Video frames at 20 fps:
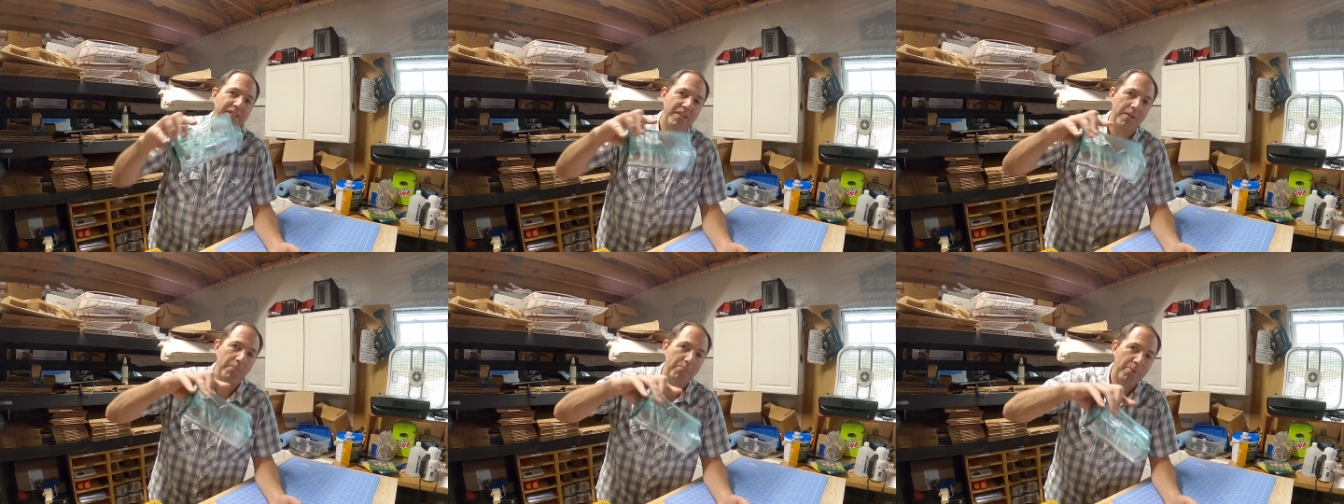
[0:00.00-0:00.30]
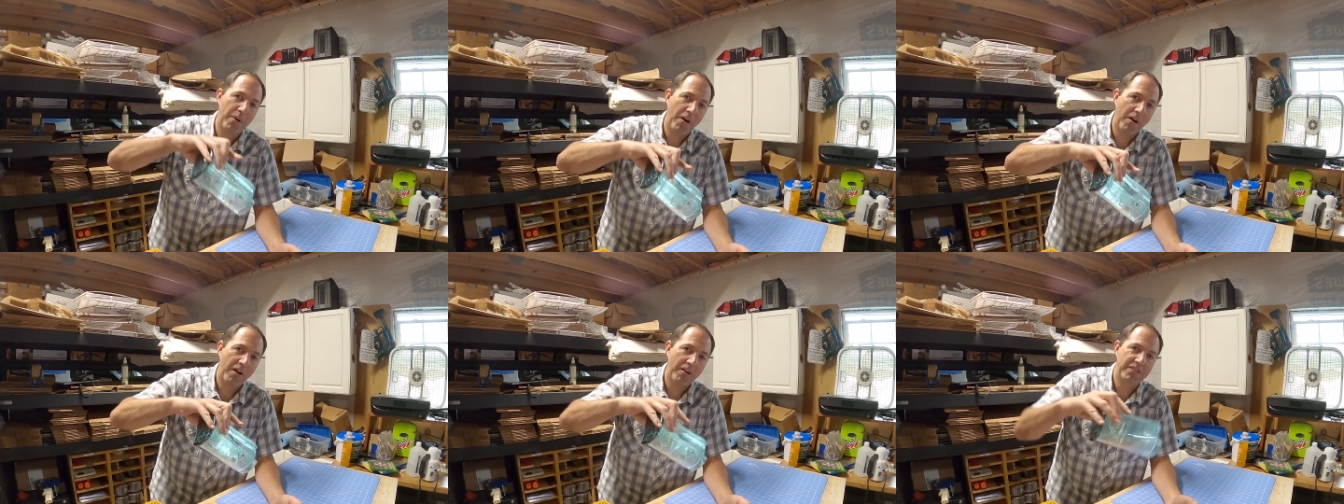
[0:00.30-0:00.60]
the
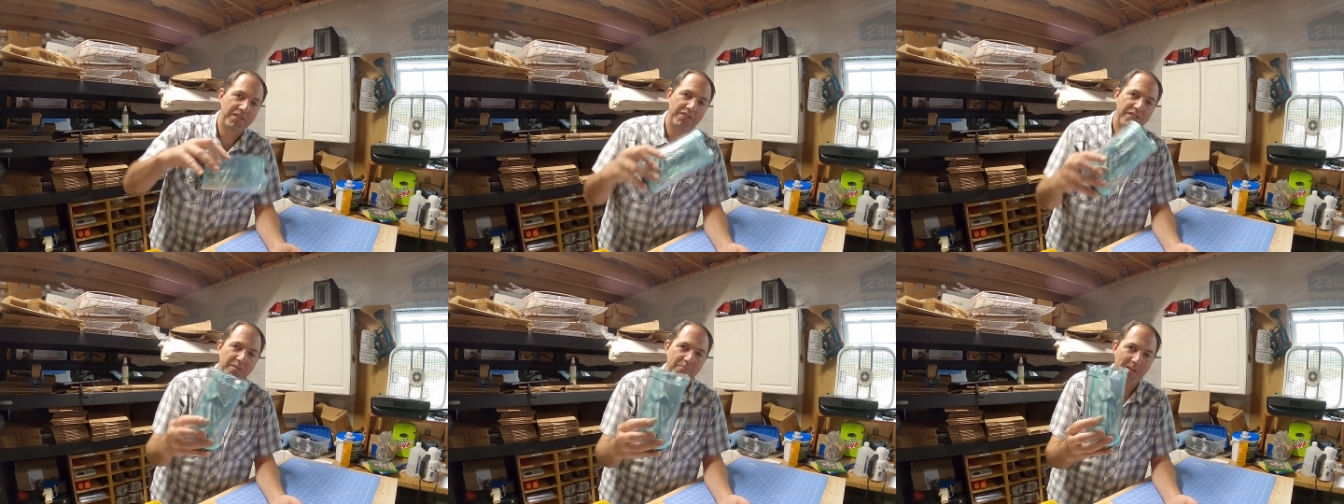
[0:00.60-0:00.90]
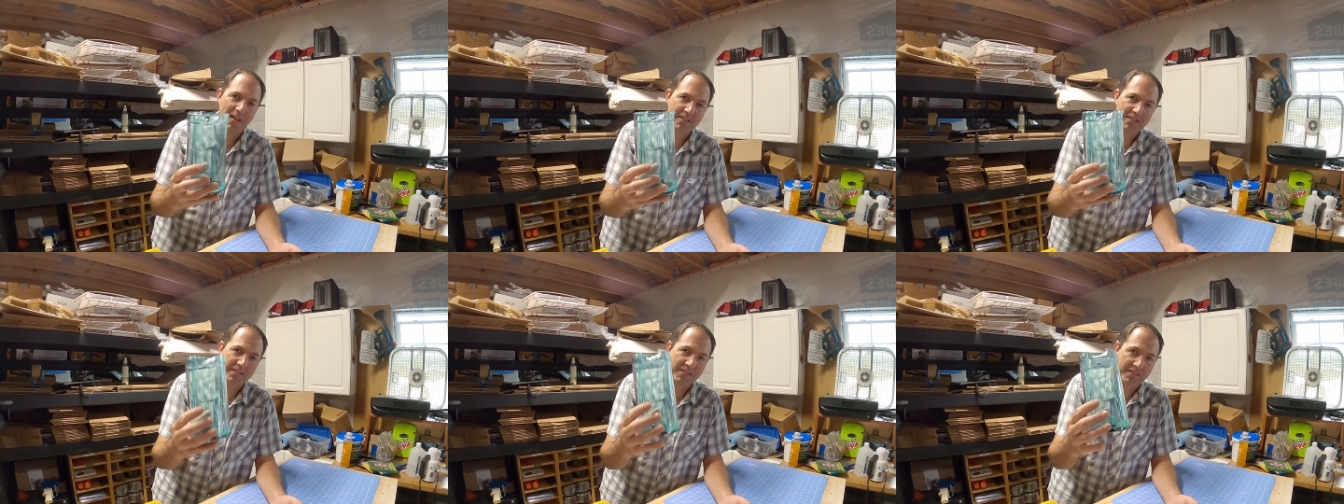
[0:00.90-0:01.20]
parts,
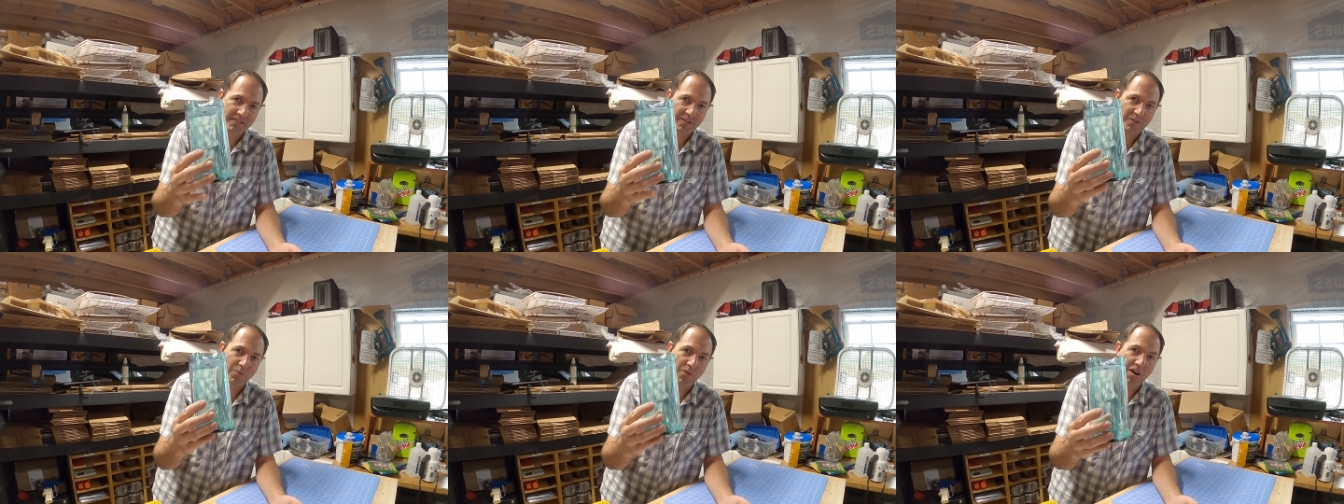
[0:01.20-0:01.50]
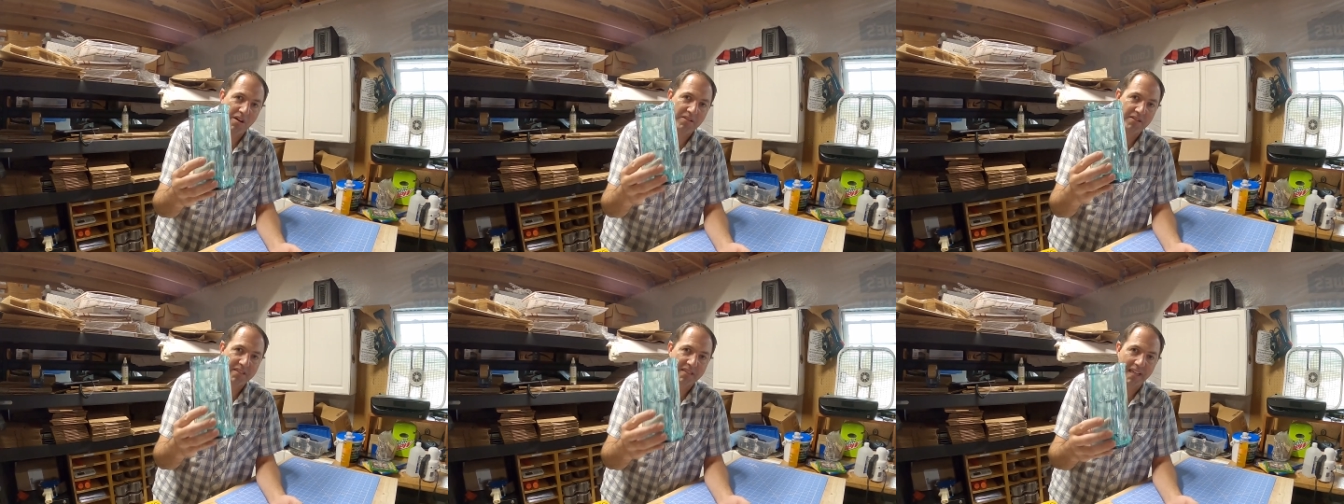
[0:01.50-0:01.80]
especially these
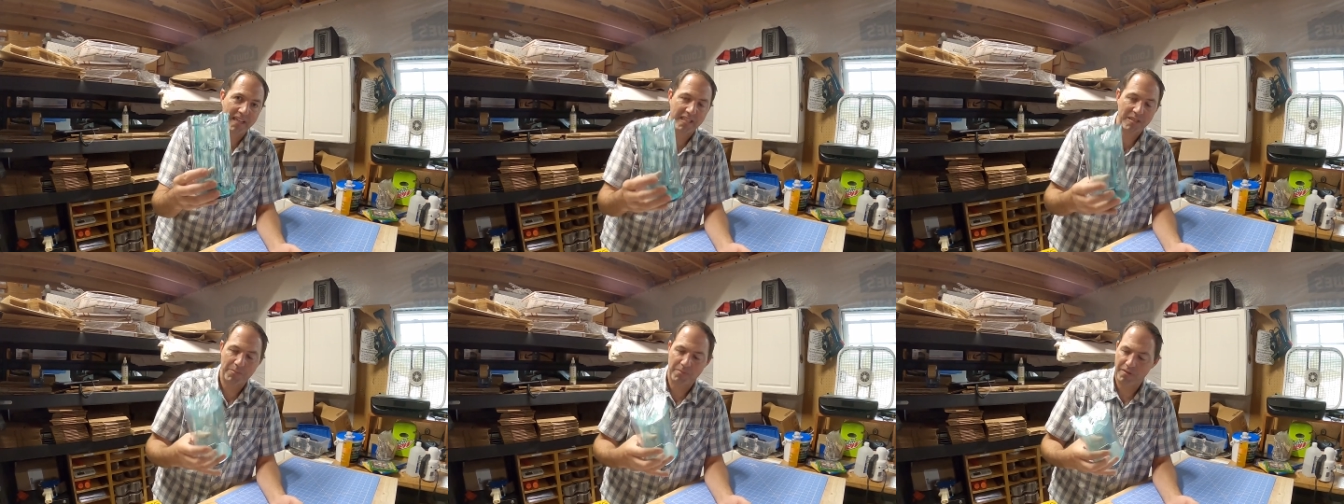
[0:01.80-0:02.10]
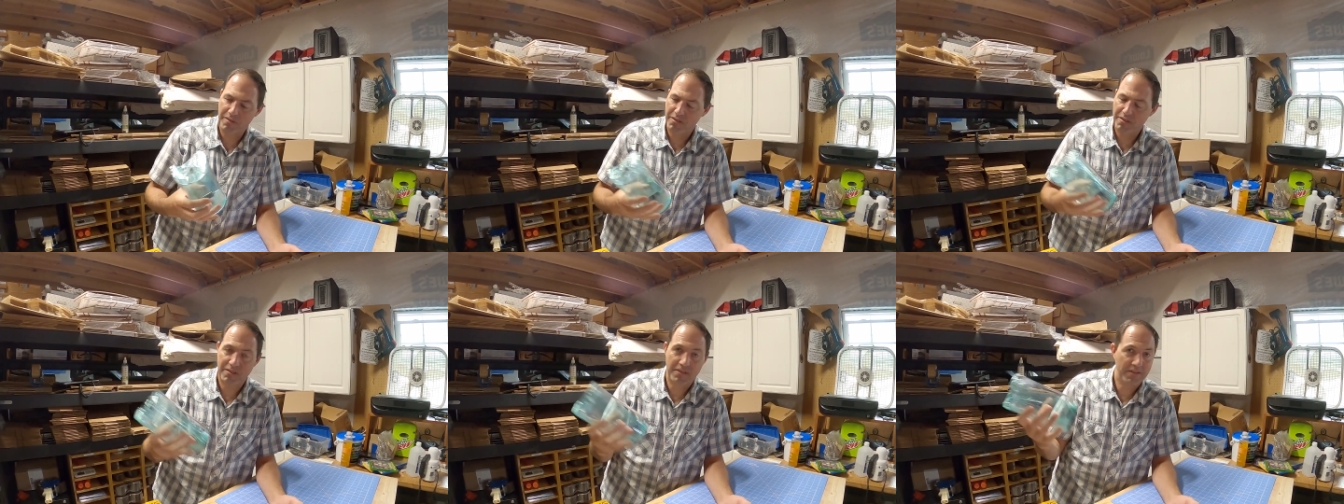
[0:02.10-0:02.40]
water tanks,
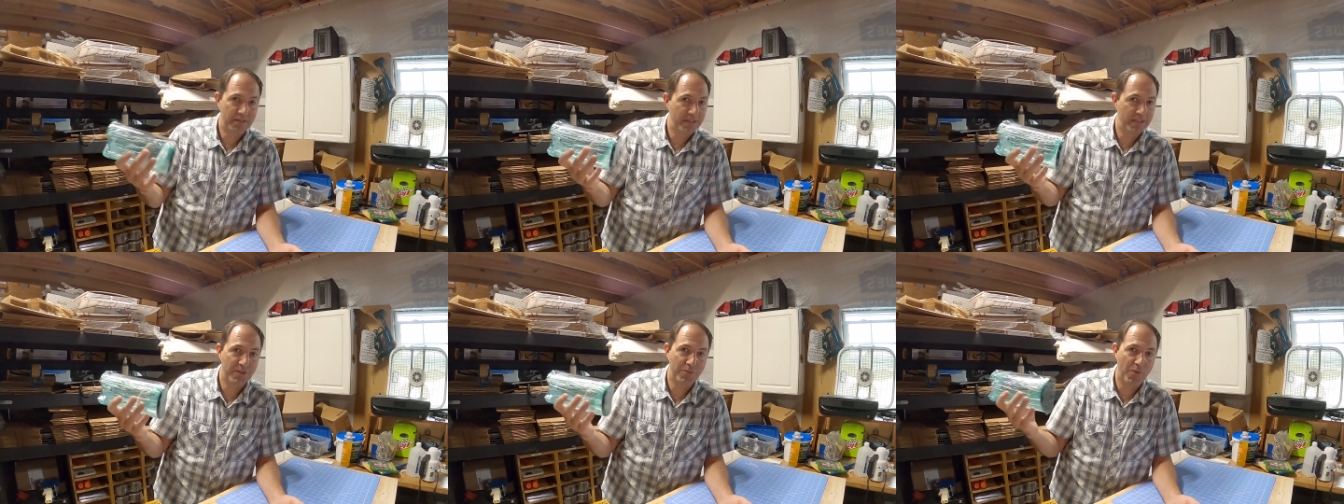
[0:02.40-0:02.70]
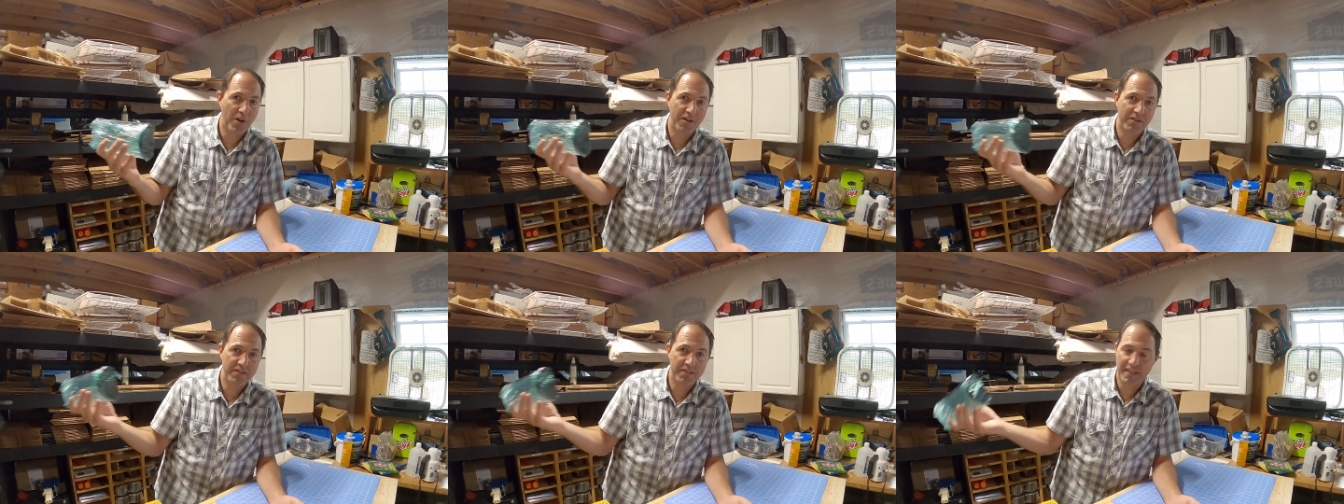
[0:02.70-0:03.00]
because these
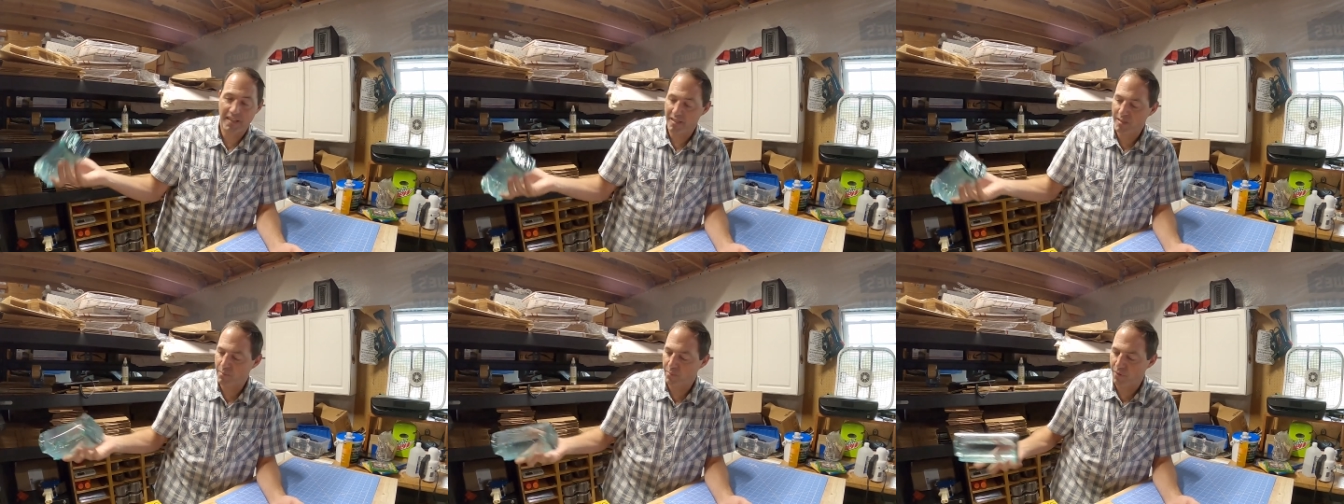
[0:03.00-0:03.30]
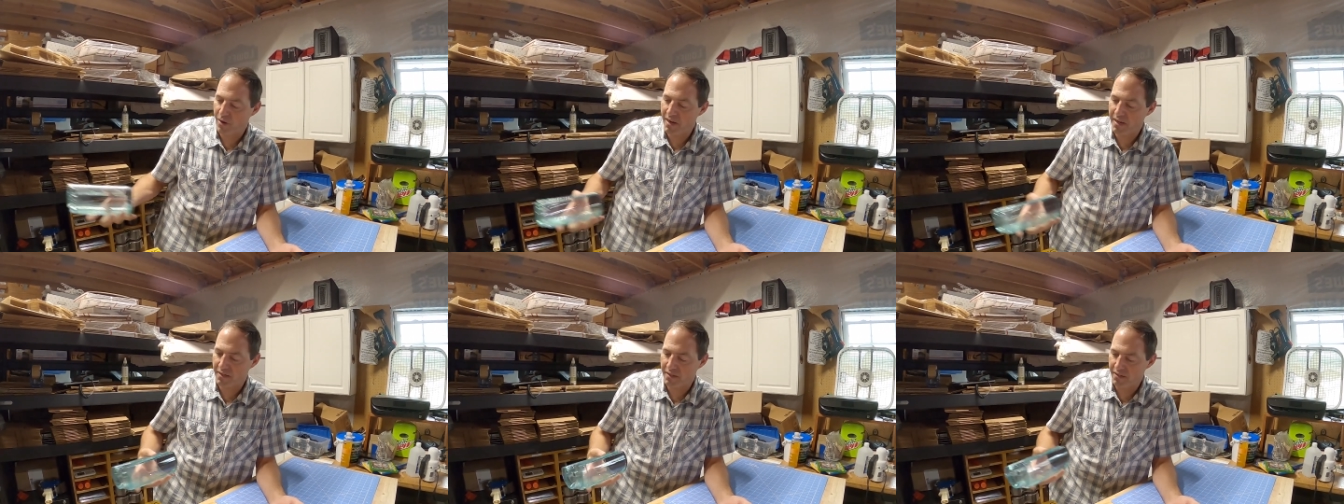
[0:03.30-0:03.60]
water tanks
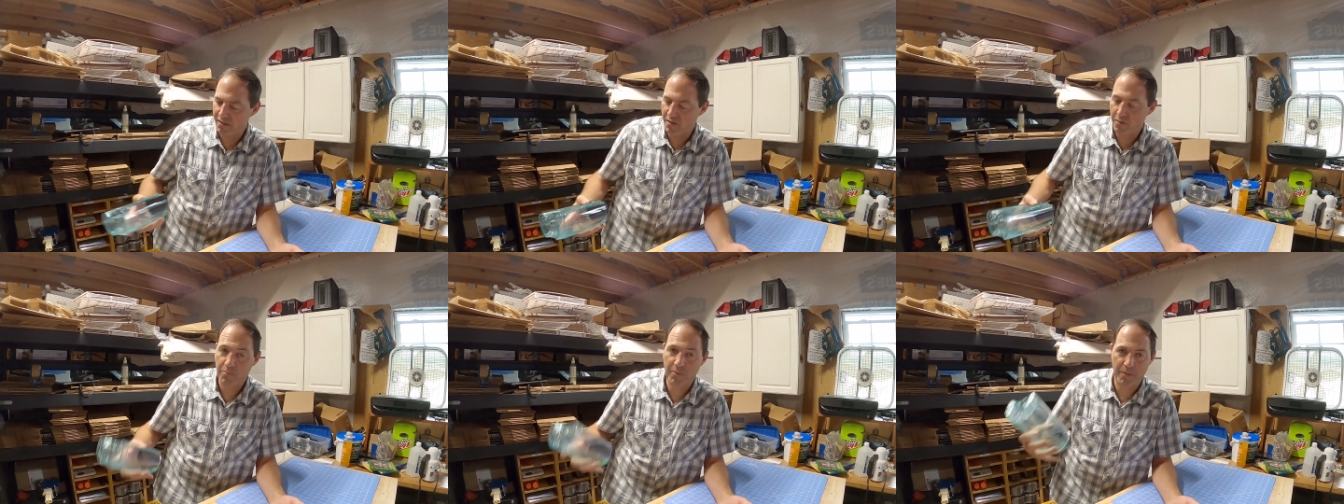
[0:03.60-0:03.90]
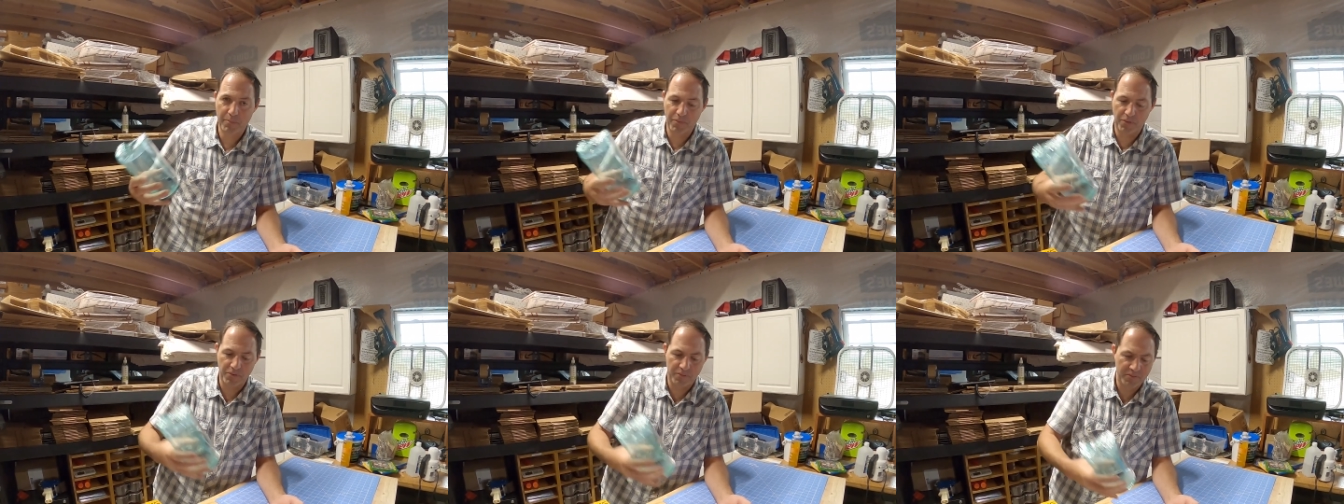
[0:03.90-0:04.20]
break, you know,
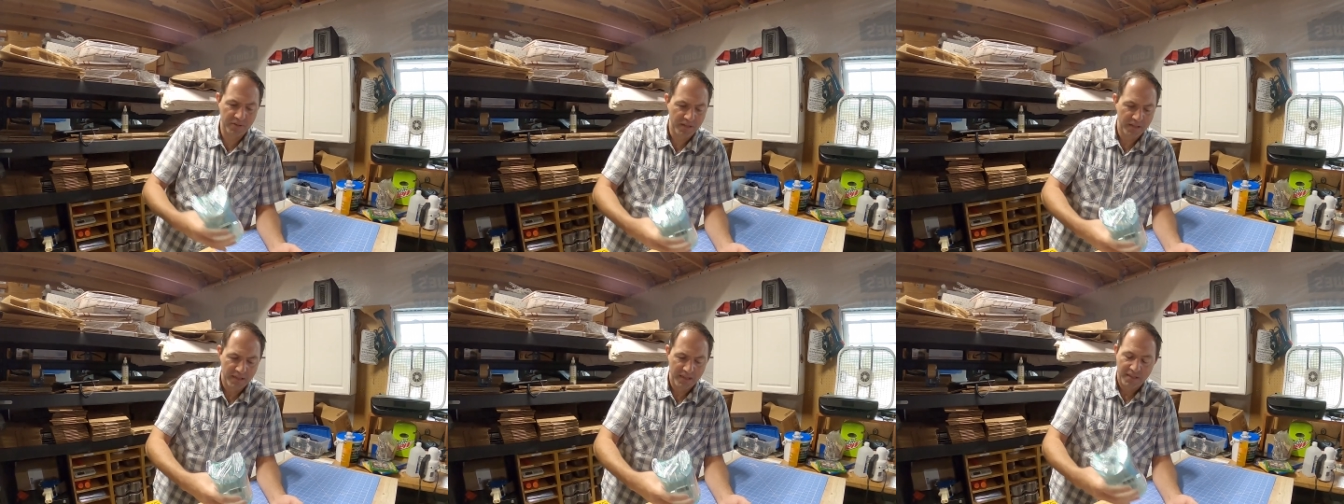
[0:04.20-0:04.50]
people,